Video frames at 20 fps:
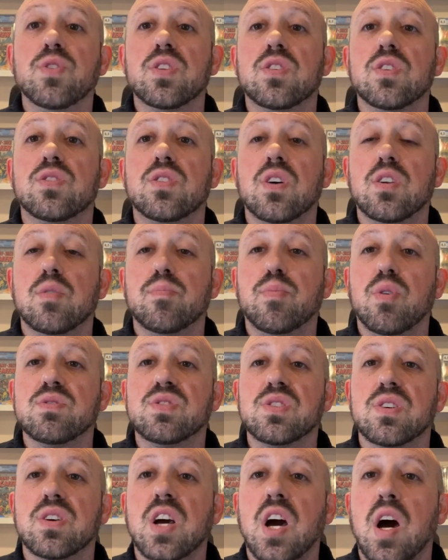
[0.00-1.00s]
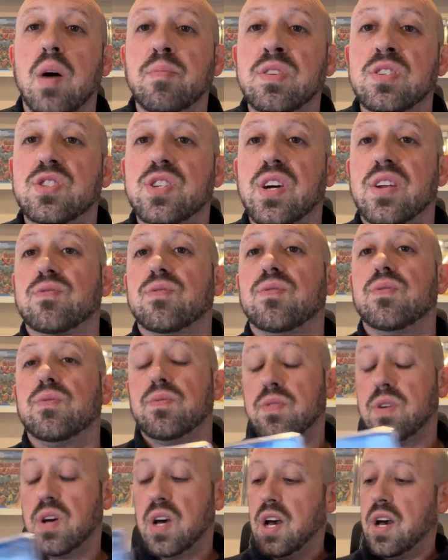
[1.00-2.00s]
the Thunderbolts are coming.
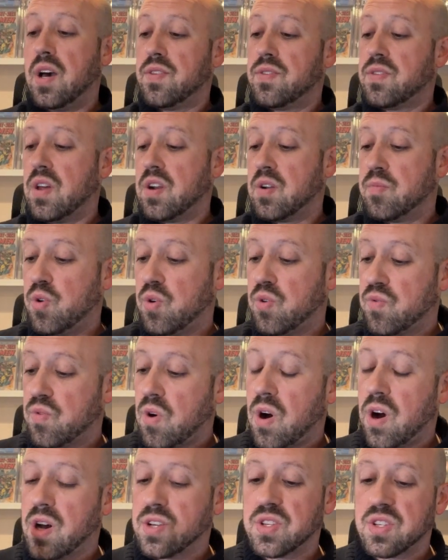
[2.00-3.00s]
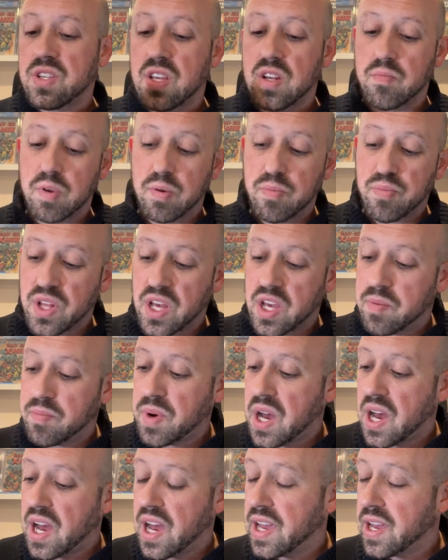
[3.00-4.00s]
General Thunderbolt Ross is going to be played
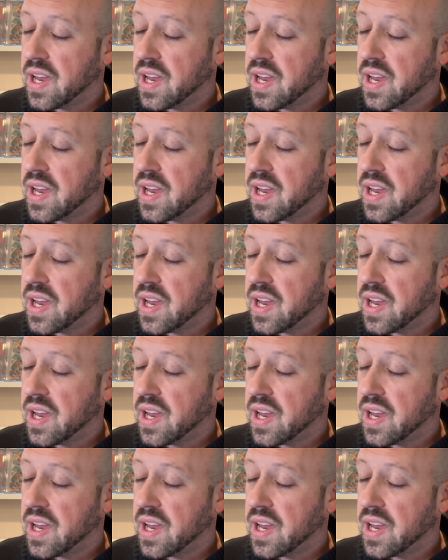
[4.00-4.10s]
by